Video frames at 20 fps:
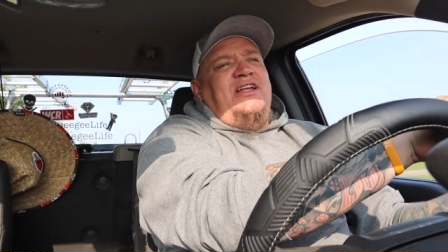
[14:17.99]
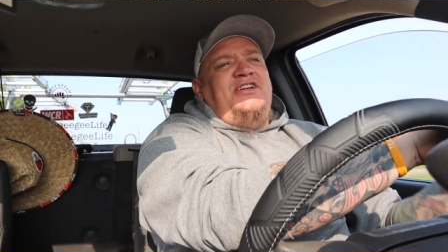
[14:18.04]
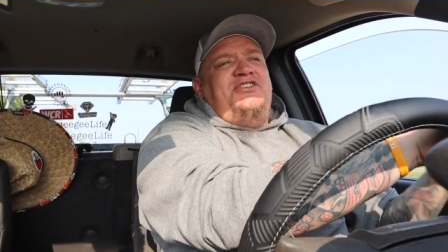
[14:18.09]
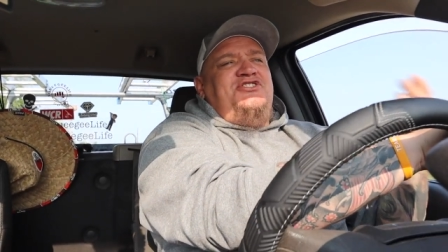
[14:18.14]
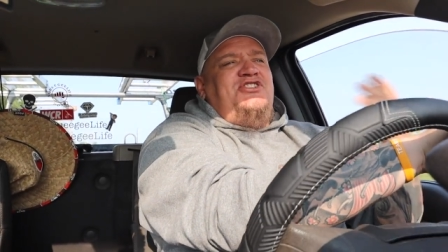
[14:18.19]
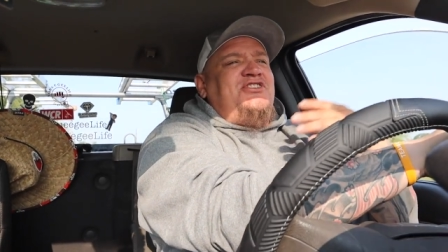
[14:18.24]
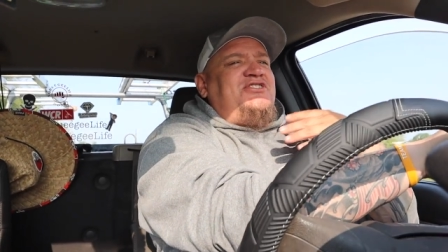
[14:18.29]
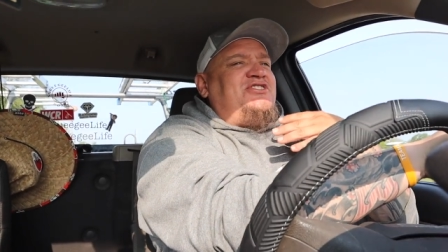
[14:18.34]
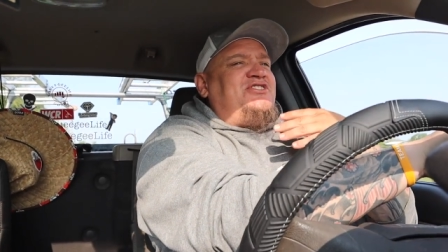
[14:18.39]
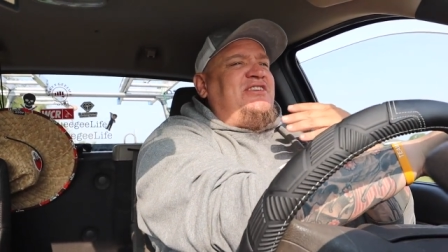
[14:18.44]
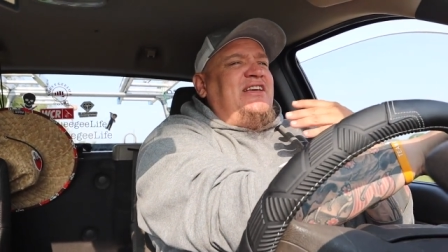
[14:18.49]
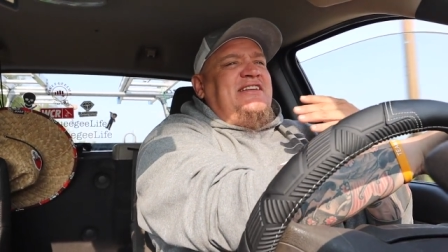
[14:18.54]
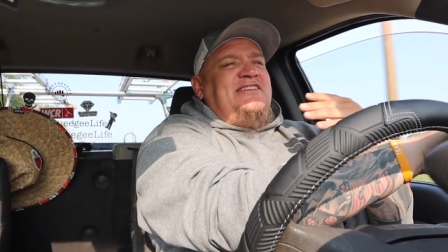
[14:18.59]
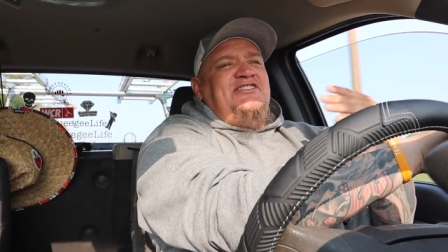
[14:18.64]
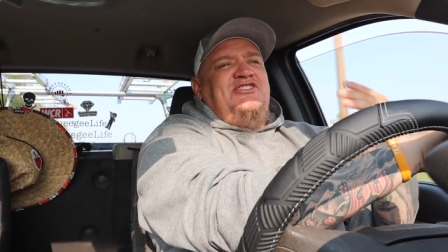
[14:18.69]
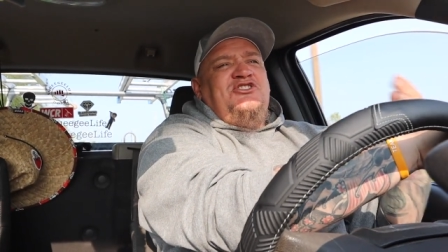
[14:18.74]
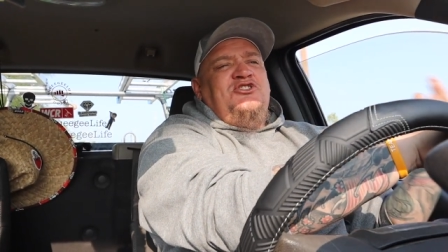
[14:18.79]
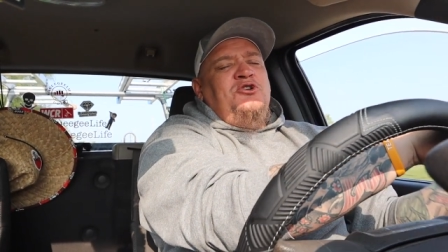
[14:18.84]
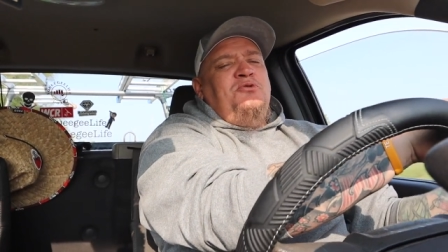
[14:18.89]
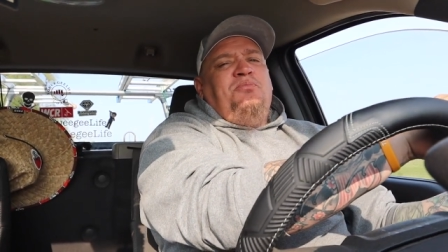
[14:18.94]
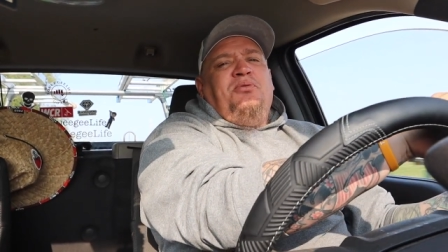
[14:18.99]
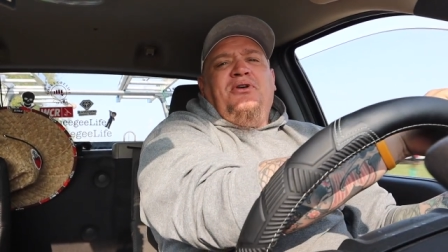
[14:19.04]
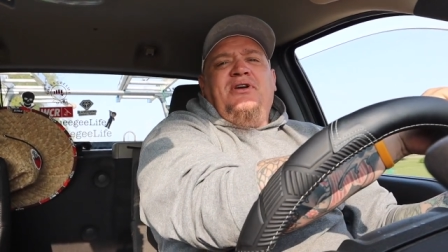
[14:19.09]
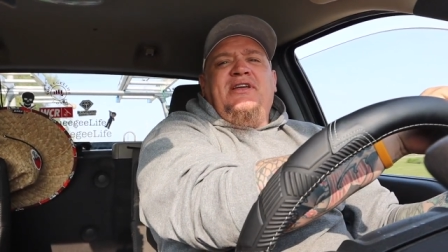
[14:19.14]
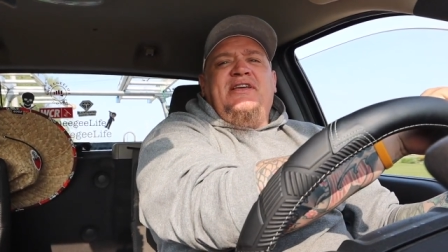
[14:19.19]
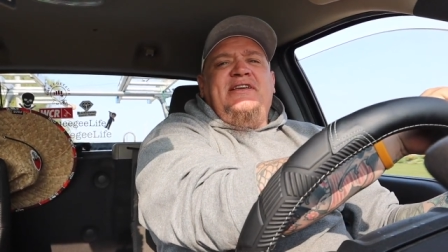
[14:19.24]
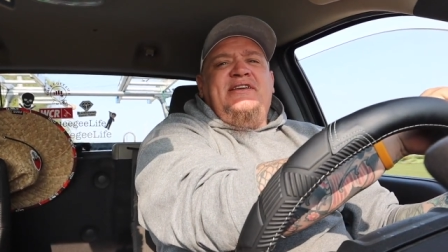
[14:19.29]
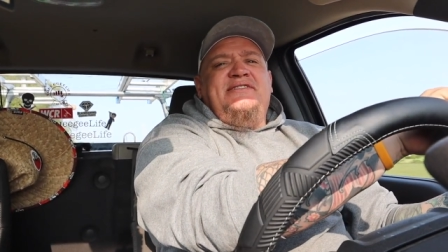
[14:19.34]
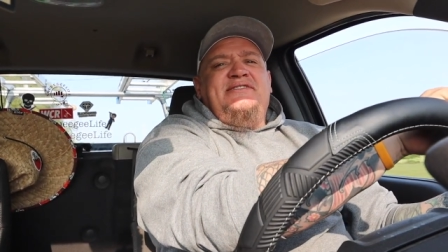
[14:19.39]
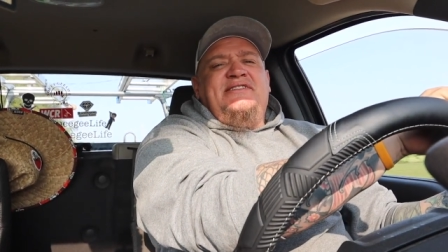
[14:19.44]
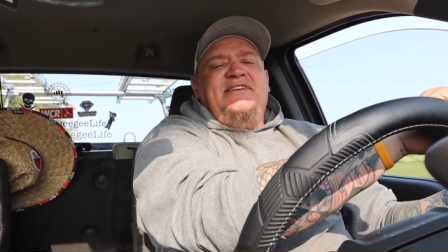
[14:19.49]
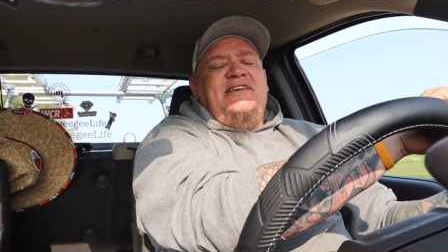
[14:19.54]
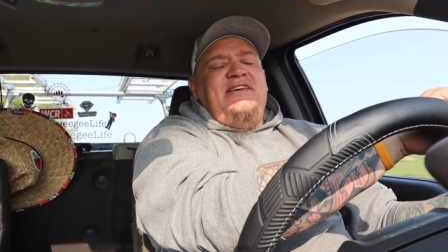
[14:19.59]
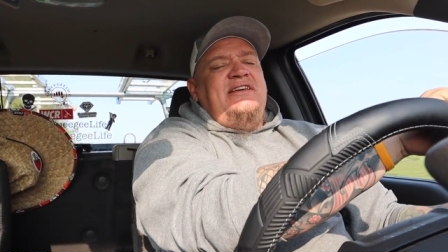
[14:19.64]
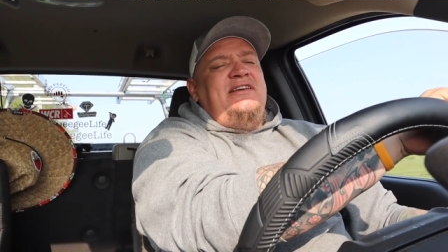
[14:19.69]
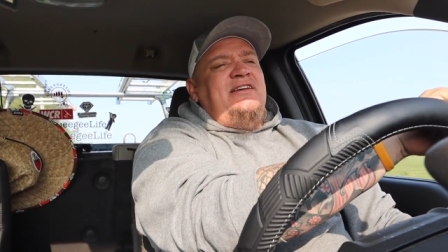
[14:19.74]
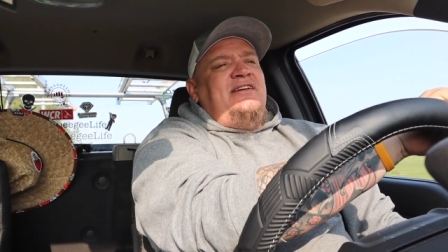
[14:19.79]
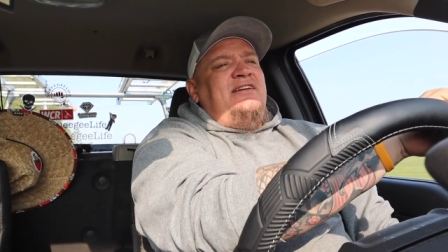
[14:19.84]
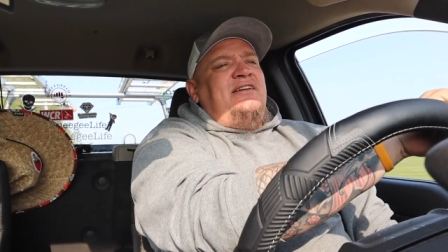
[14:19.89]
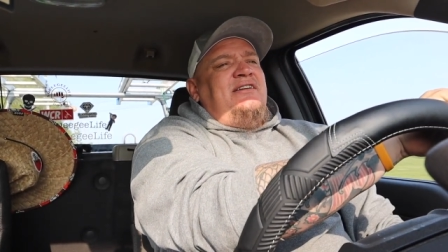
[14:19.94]
It's just, it's super easy.
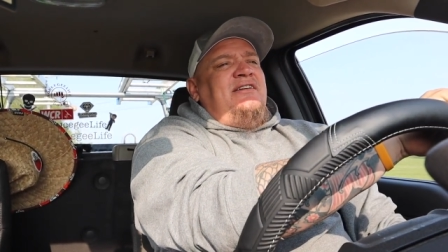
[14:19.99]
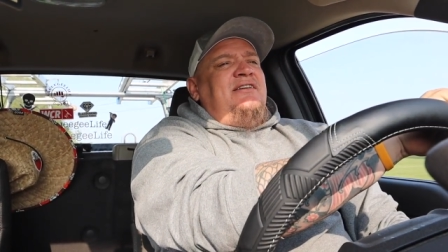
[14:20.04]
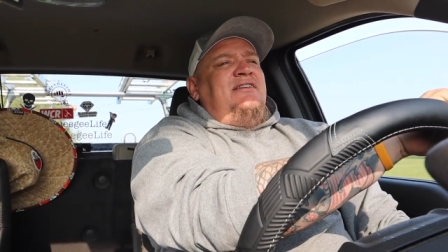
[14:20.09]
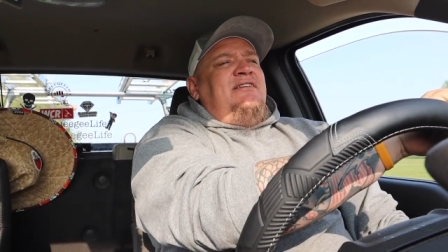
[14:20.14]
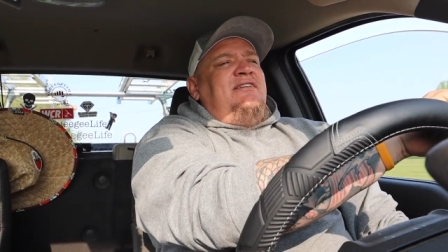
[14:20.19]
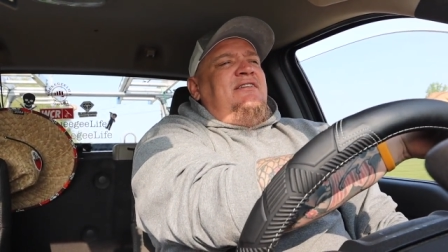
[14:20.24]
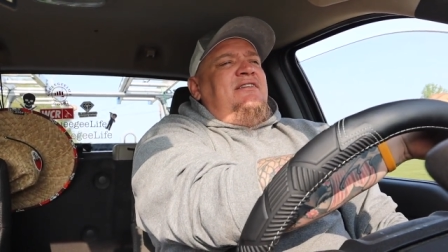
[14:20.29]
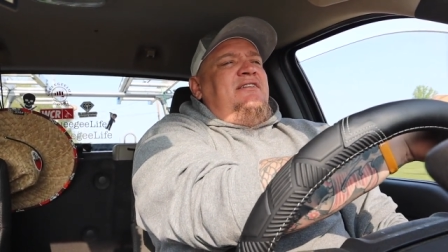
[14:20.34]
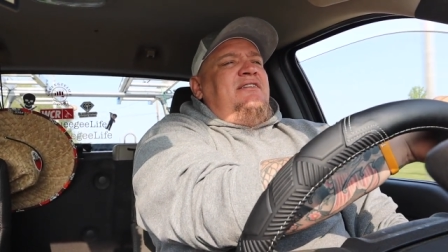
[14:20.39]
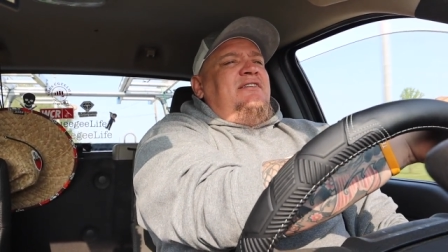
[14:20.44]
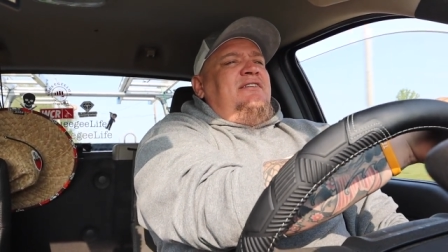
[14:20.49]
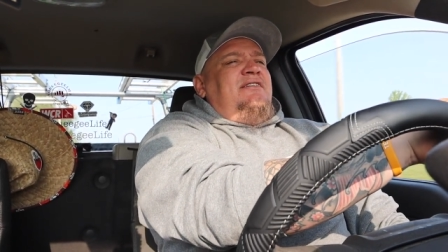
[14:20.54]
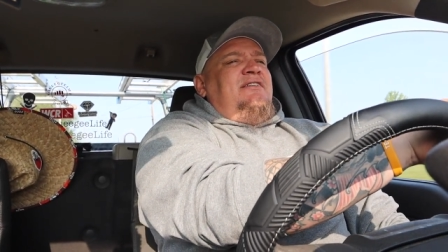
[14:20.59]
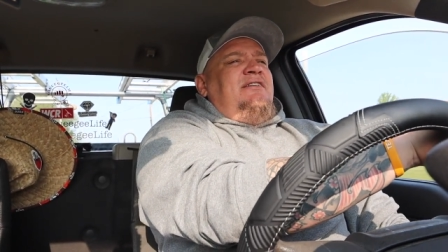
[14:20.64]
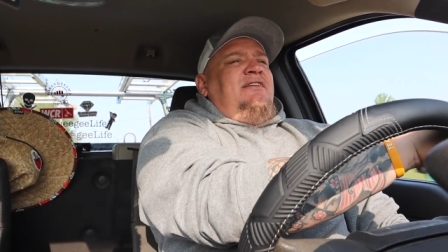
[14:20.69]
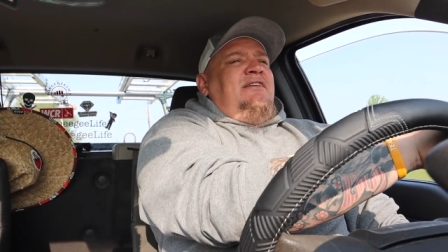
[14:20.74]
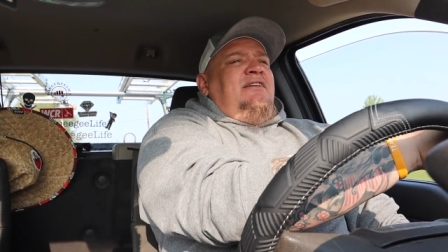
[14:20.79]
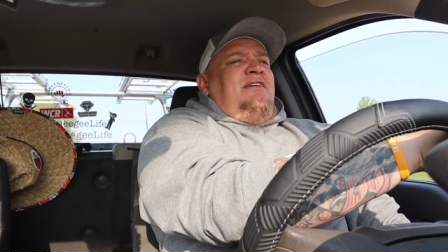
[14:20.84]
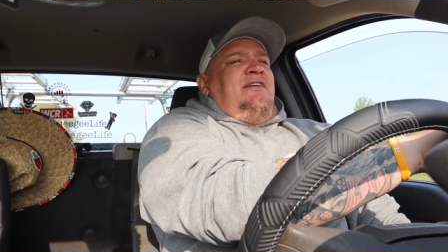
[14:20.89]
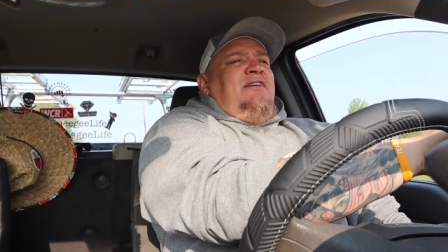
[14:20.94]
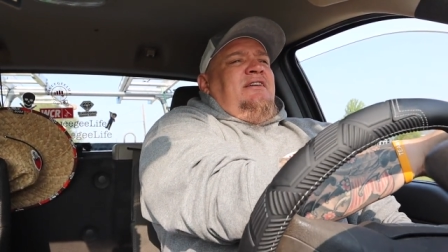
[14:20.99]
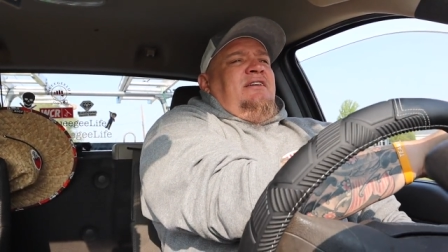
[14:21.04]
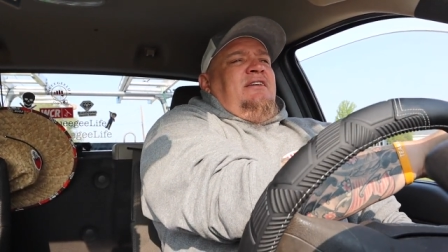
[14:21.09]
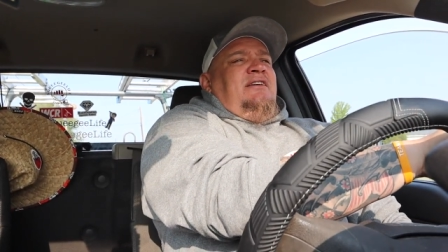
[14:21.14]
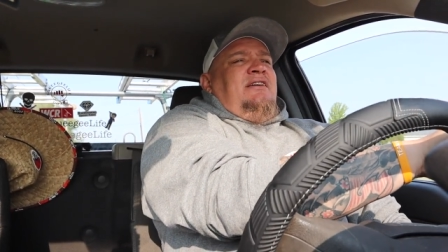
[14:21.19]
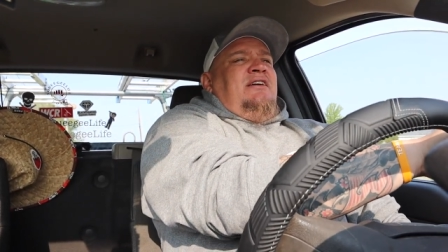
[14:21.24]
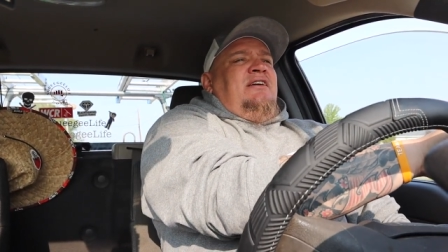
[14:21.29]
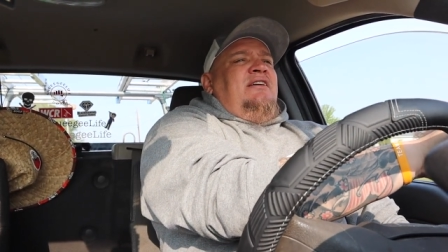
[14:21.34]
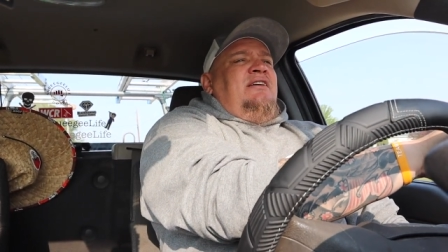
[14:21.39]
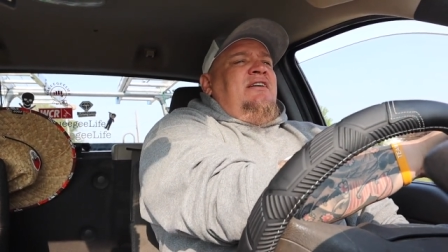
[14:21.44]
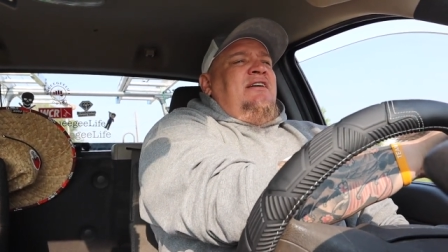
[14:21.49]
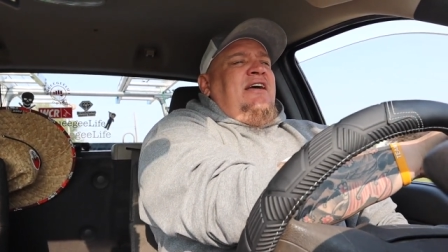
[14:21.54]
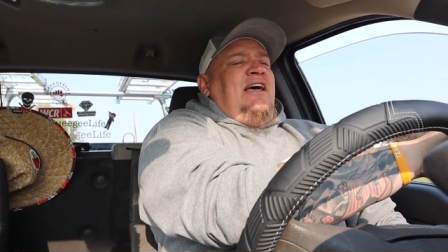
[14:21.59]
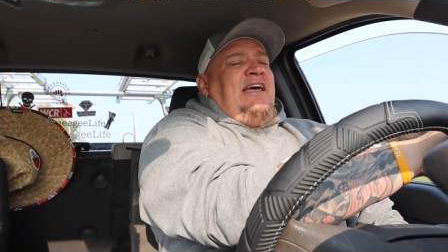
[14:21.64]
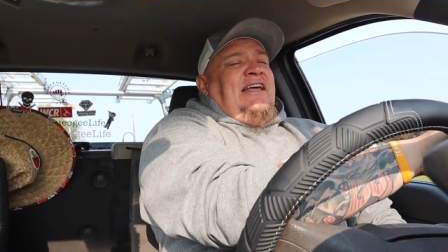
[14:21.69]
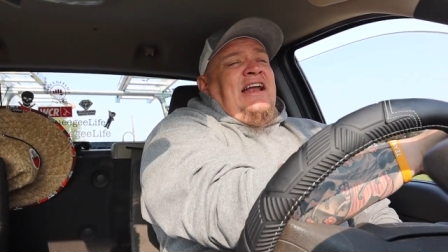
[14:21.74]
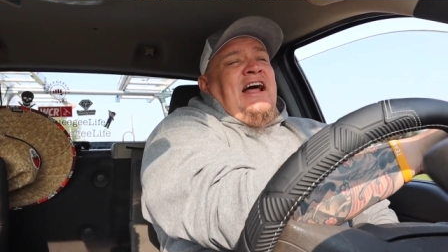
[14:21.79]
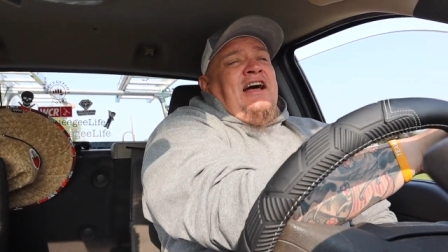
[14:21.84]
And